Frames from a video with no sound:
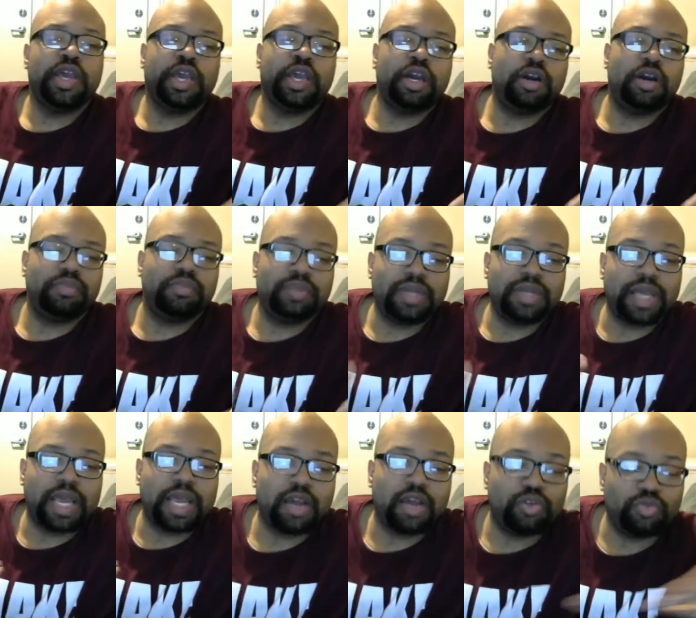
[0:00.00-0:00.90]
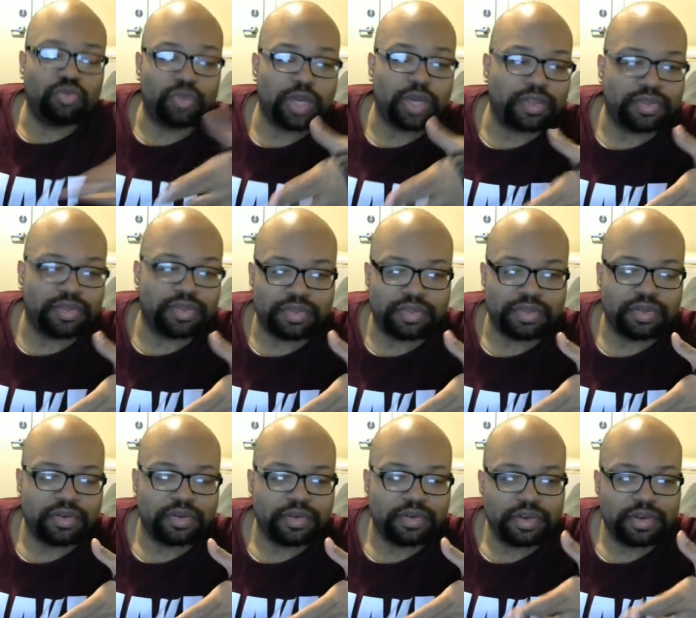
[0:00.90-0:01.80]
help down with
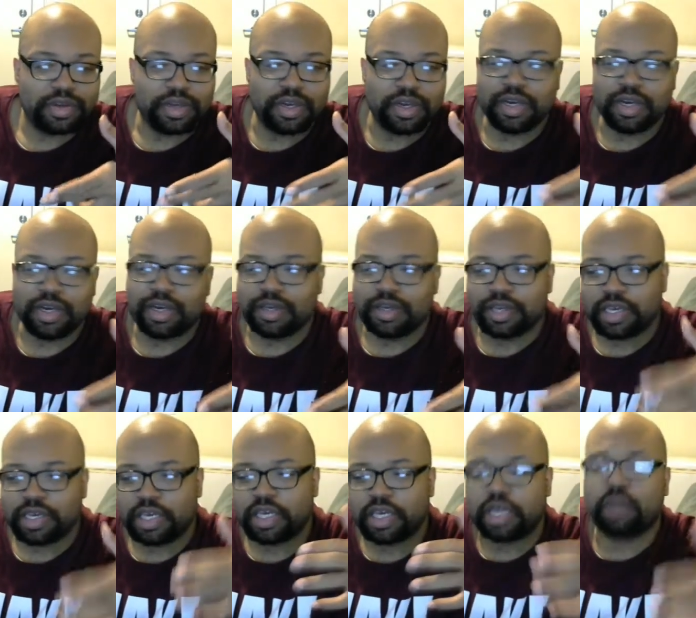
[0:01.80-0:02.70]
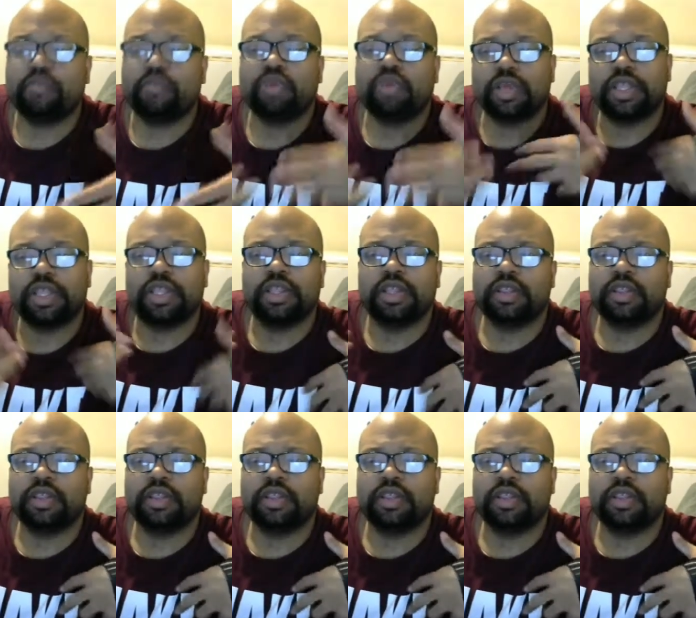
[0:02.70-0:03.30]
uh help with.